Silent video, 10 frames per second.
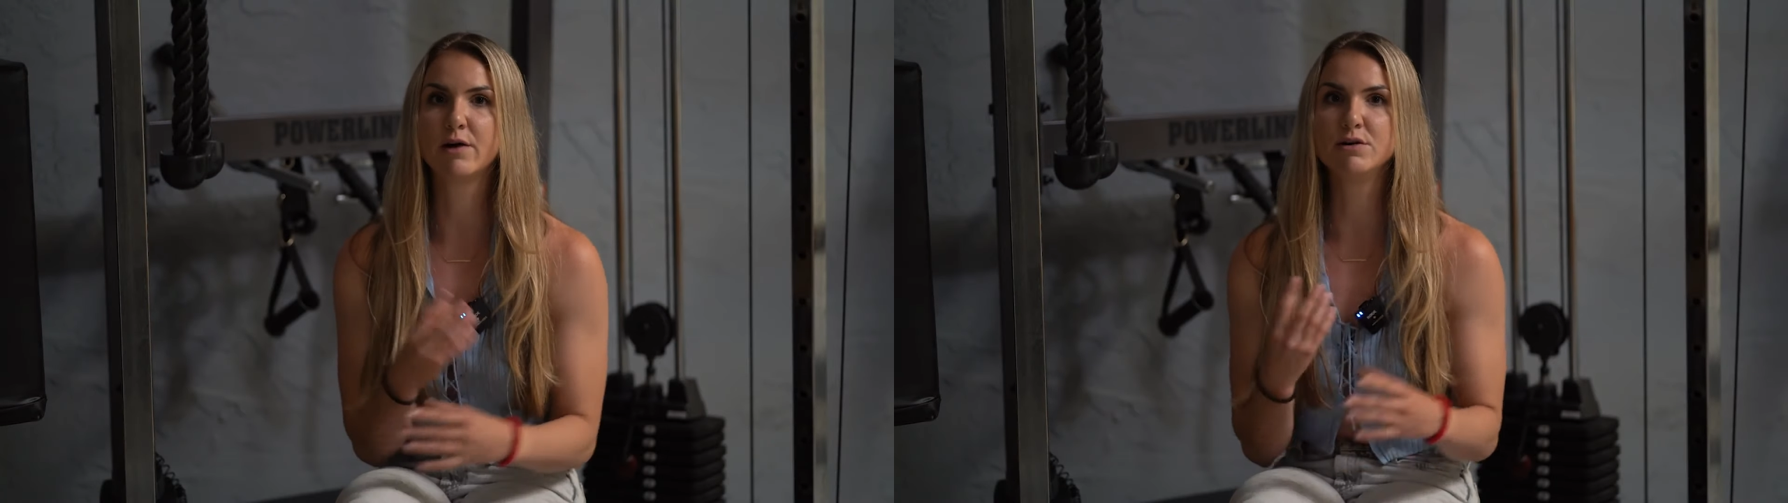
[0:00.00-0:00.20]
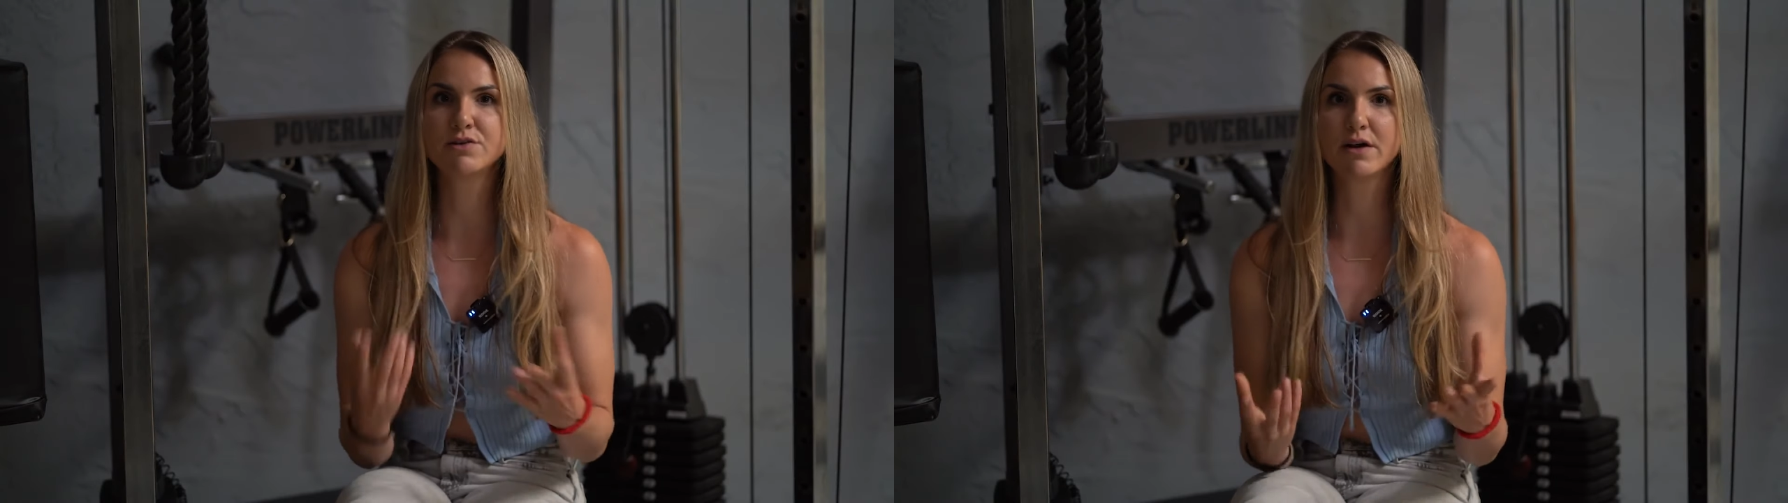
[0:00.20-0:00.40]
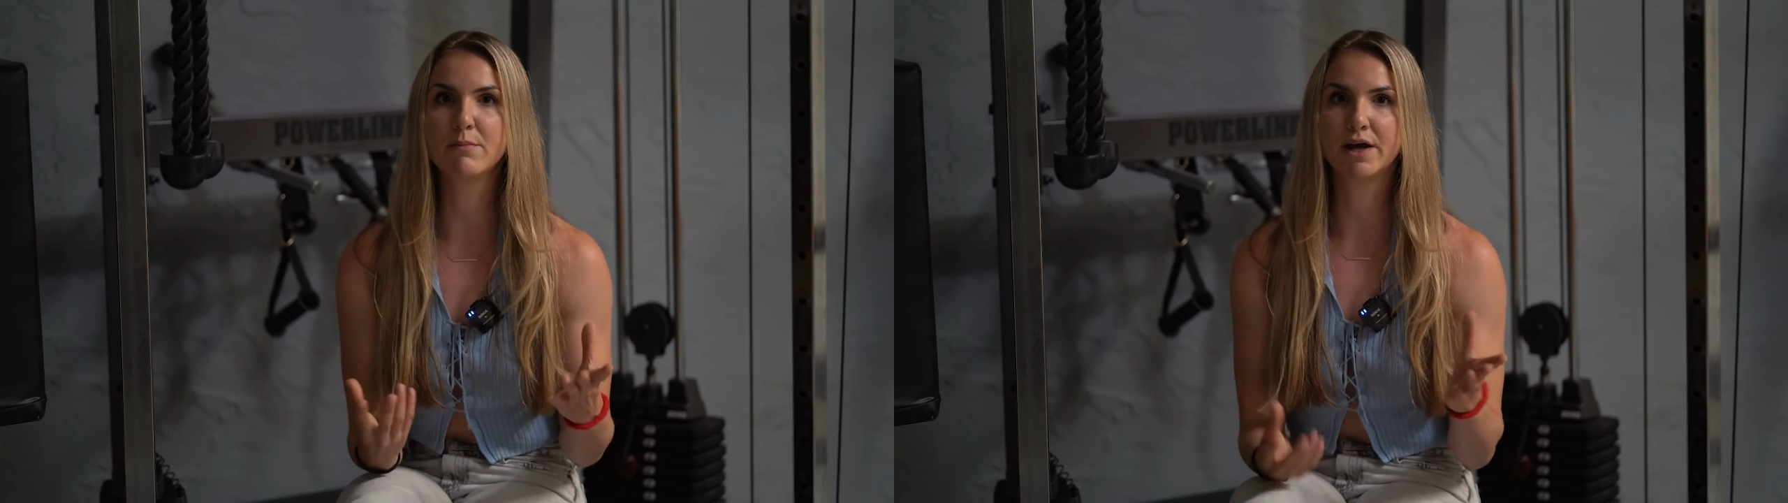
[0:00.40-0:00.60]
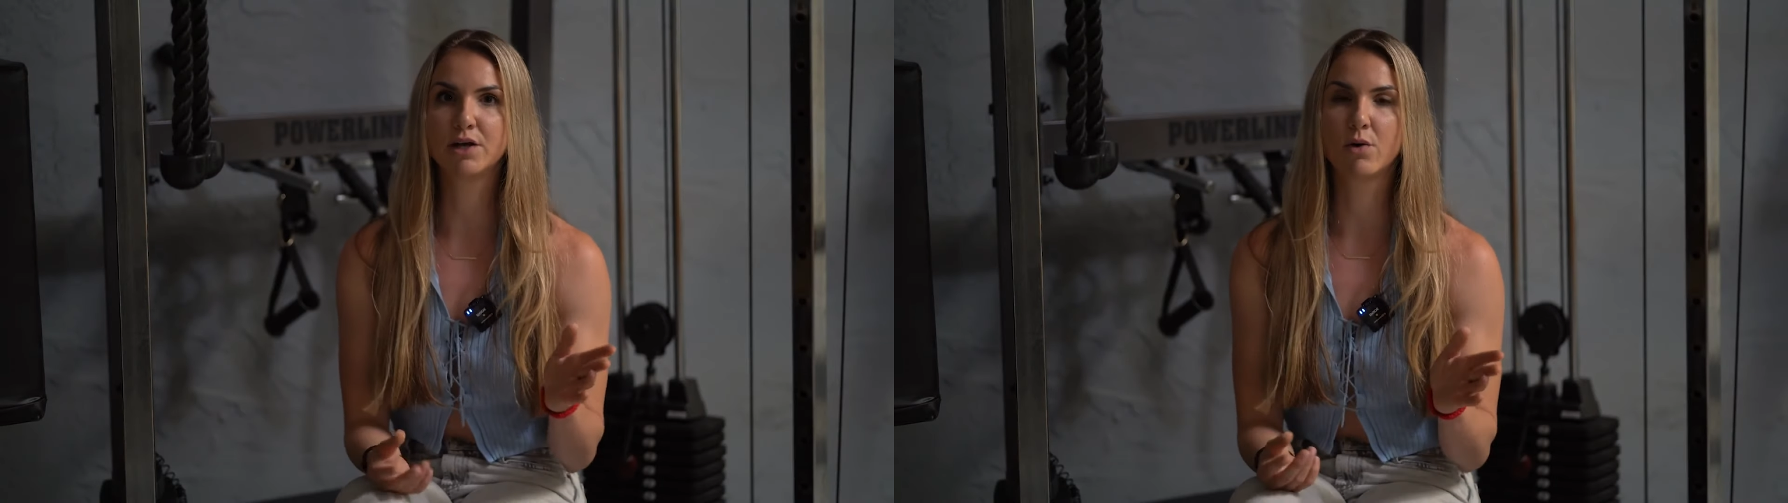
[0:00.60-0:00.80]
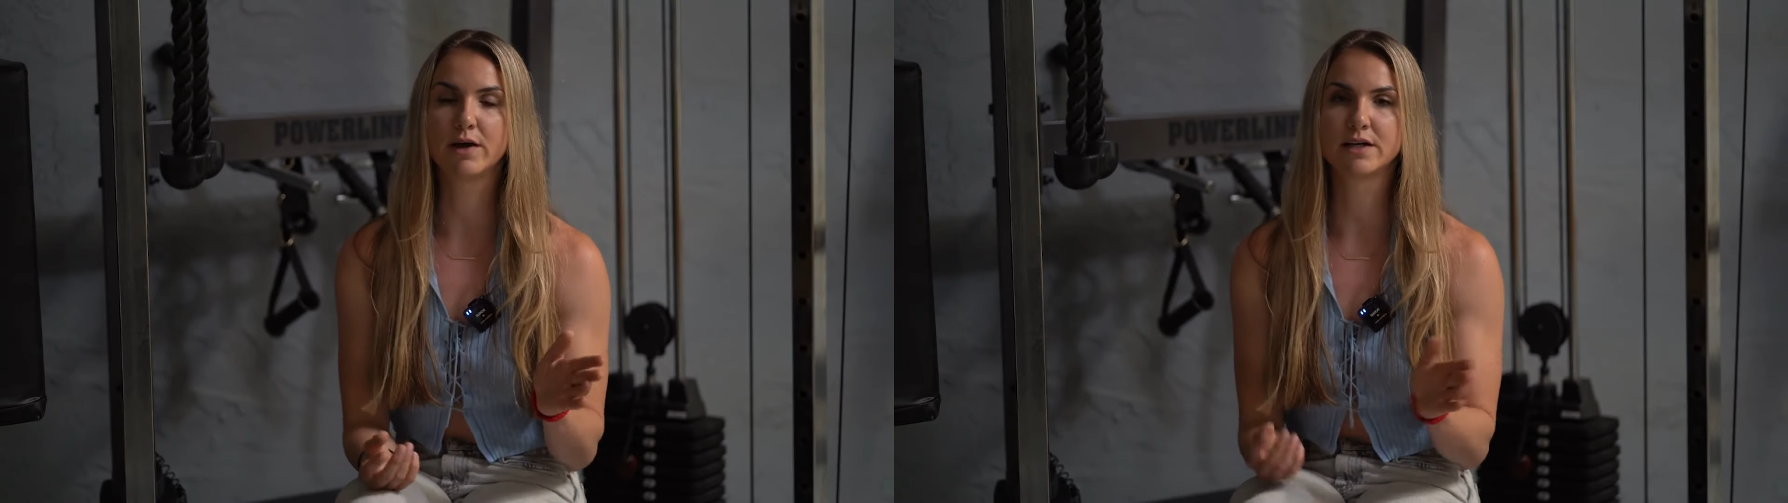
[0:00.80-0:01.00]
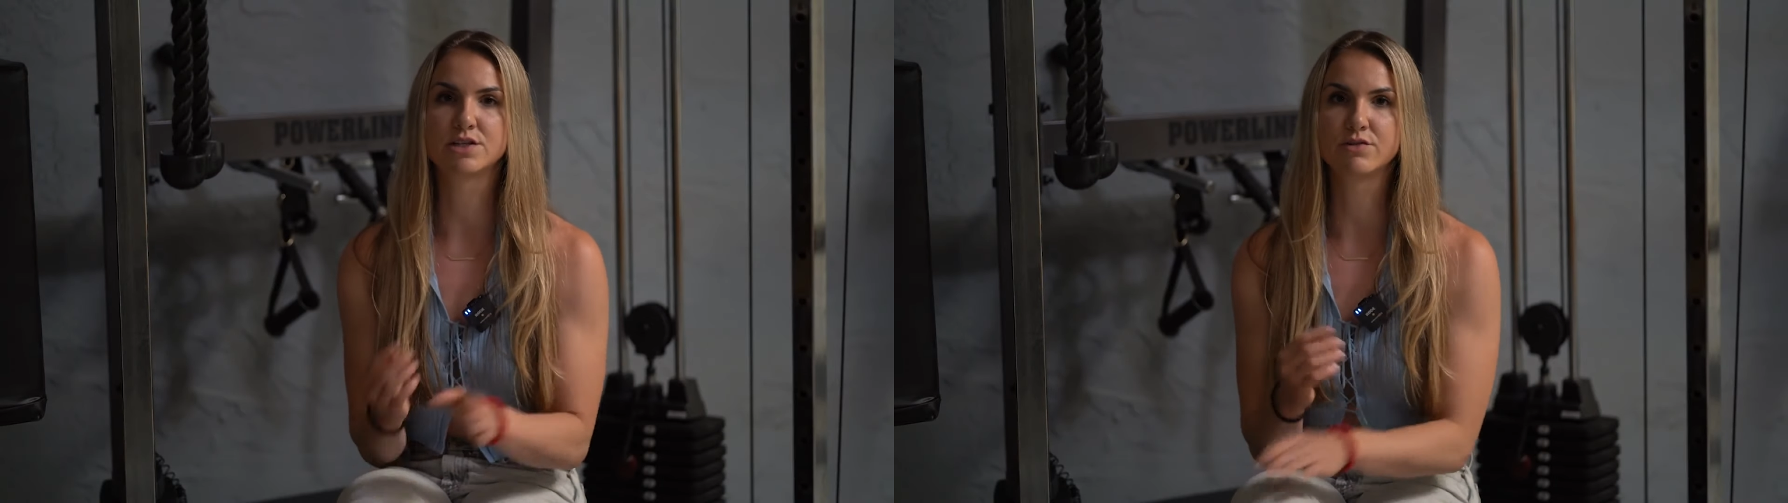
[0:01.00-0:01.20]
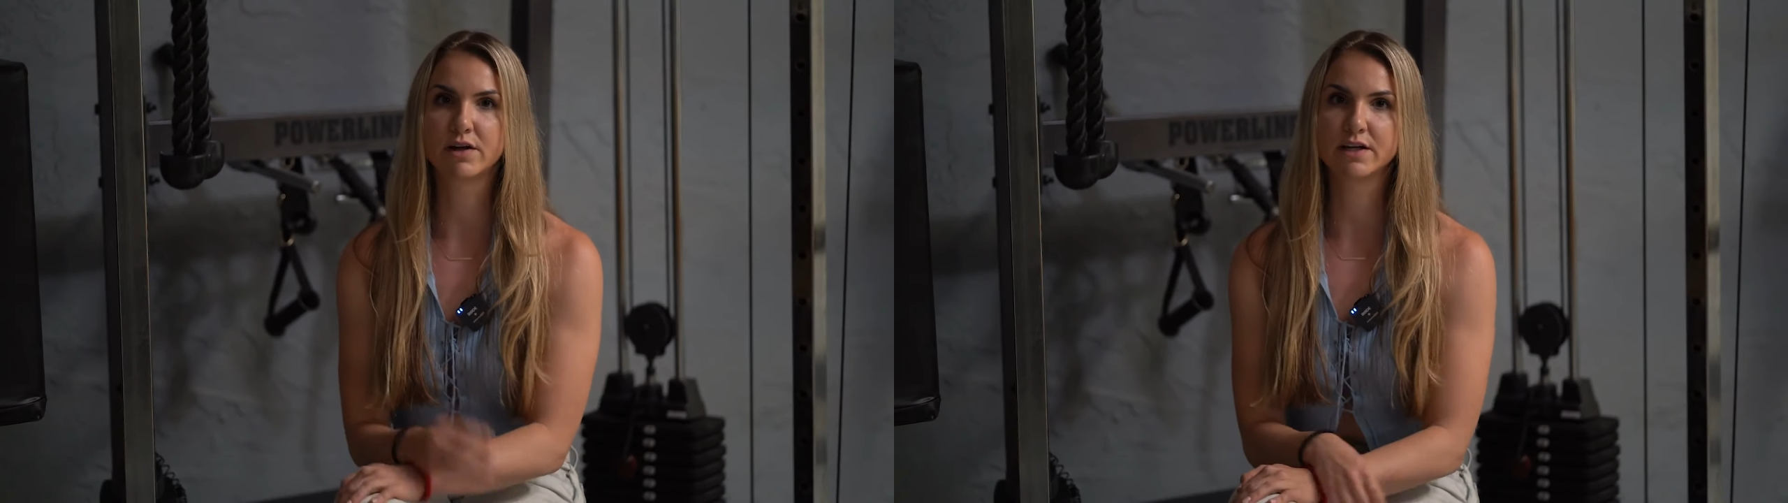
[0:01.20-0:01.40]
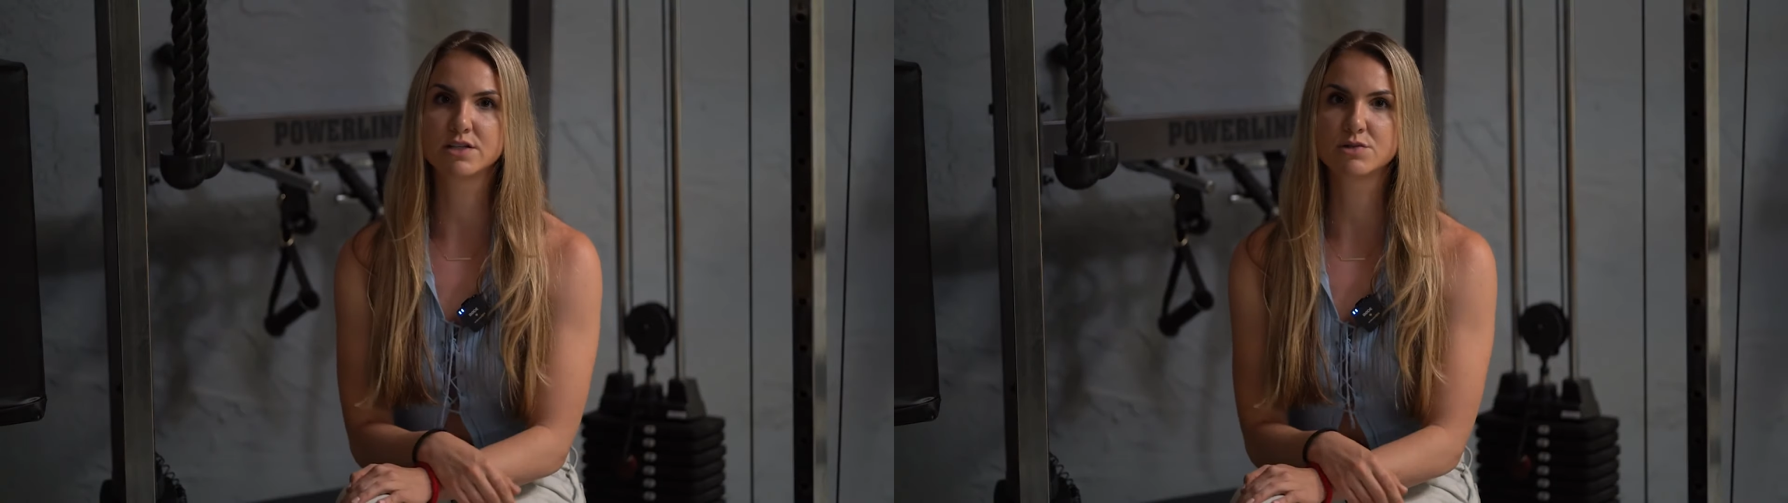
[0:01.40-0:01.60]
I always recommend going into the
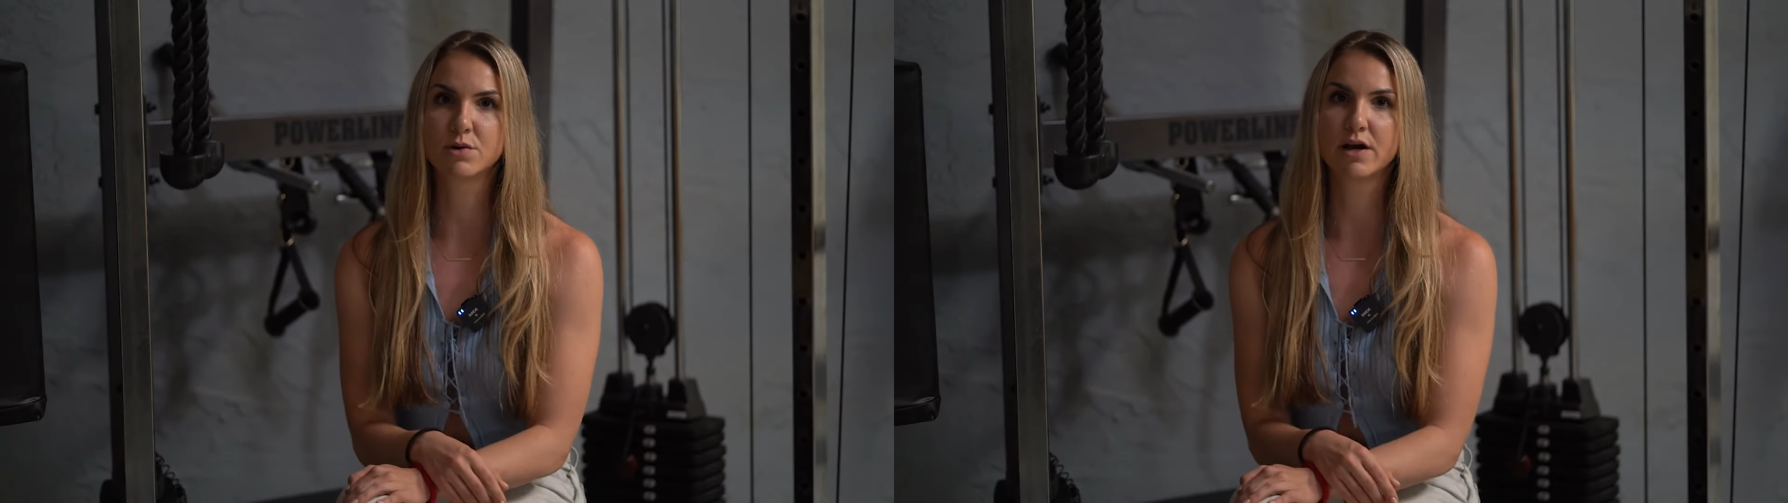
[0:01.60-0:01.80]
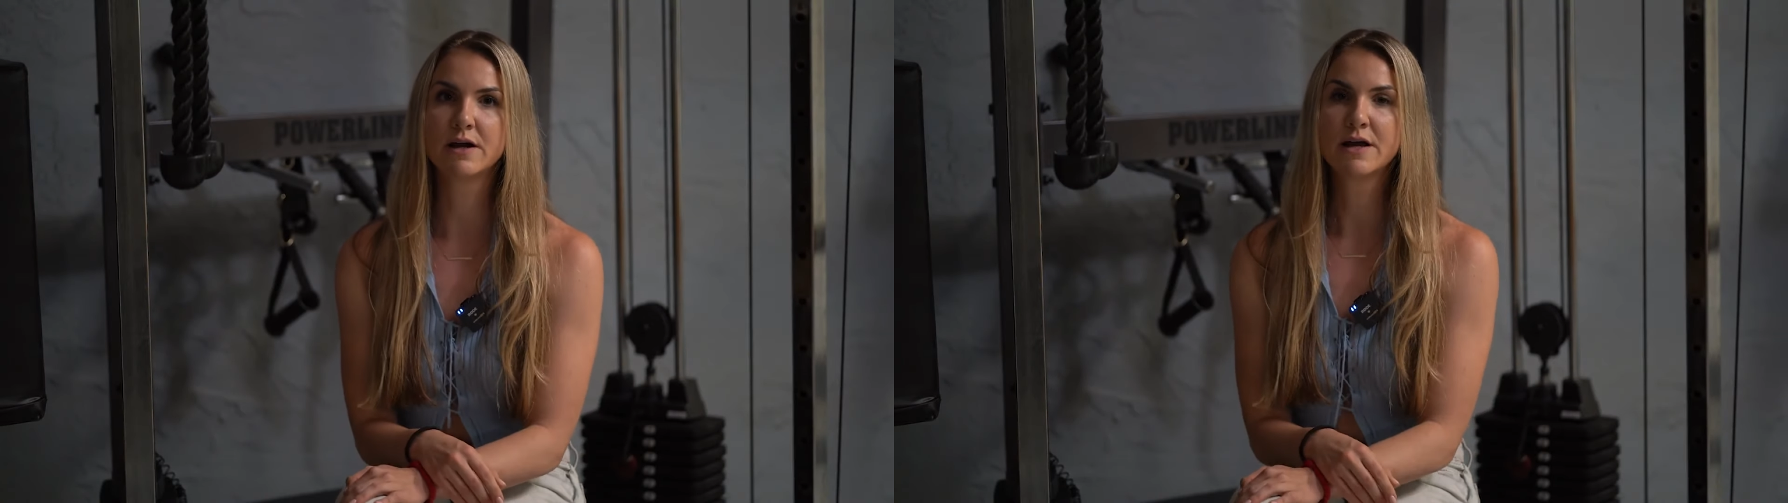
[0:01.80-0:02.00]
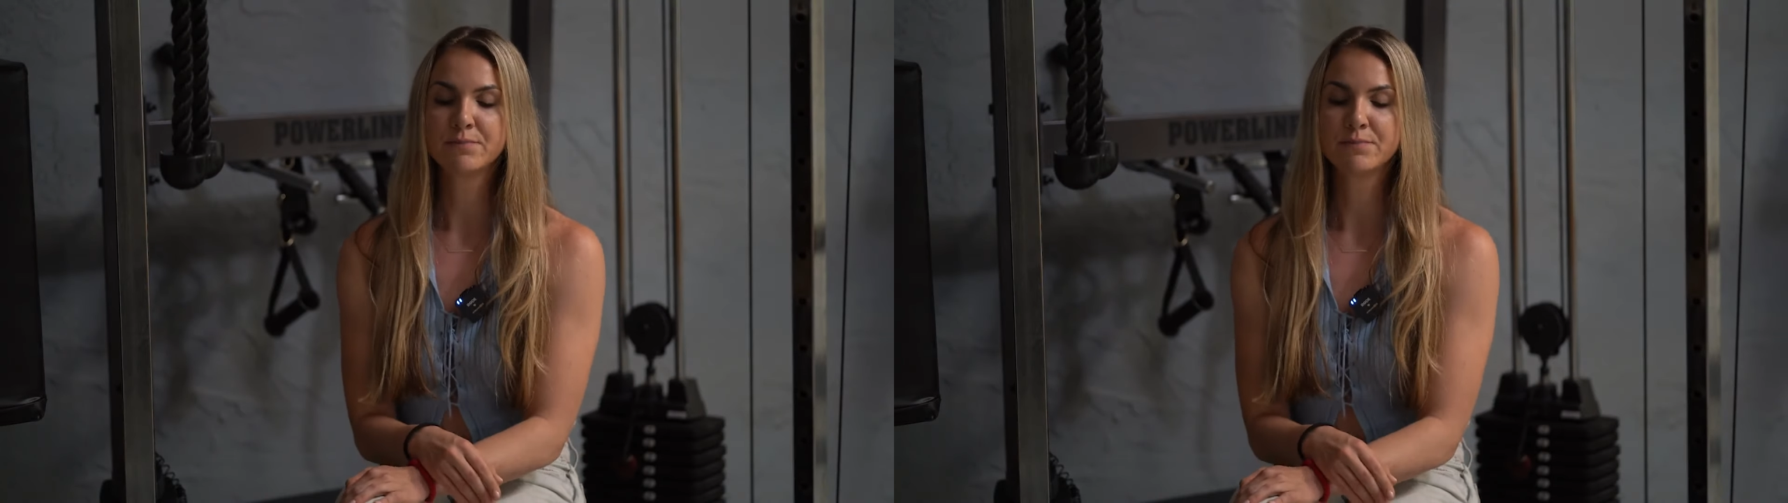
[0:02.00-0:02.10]
running store